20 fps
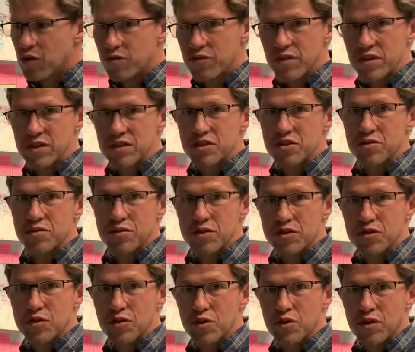volitional
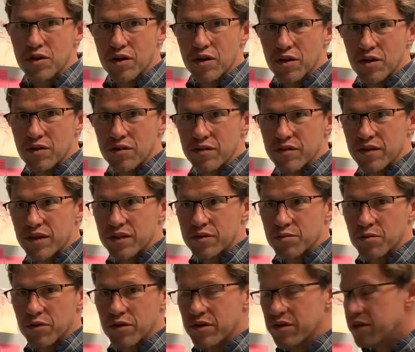control at all. That's
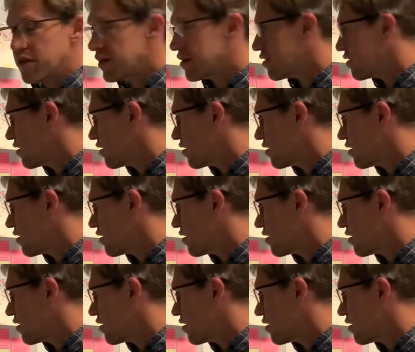part of the